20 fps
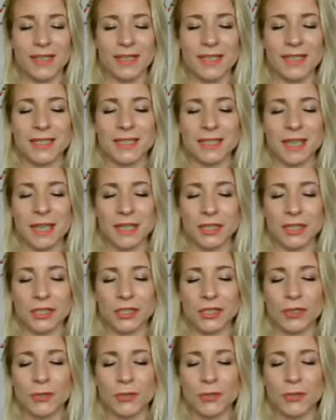
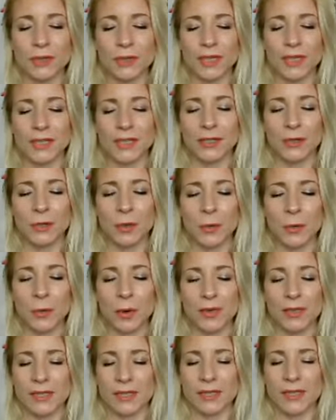sensual in your
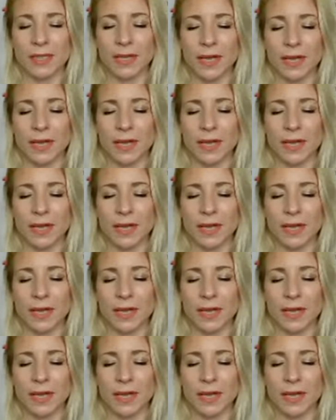body,